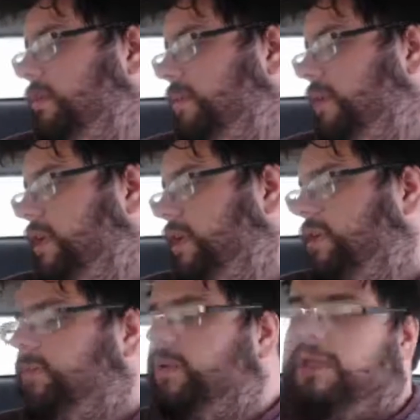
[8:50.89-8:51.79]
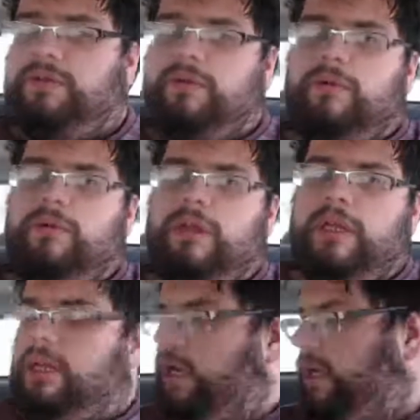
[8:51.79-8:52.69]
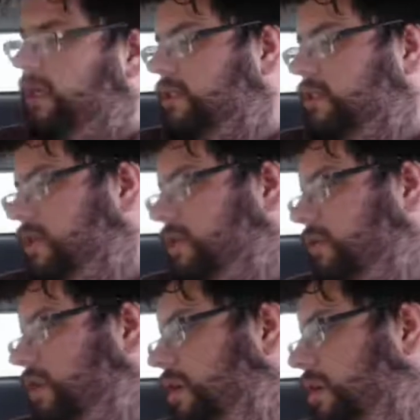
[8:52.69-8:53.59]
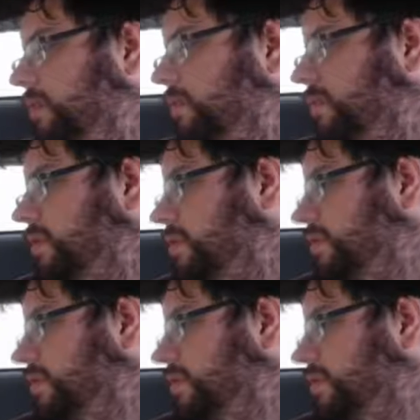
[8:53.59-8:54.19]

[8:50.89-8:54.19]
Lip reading: but it's really nice, you know.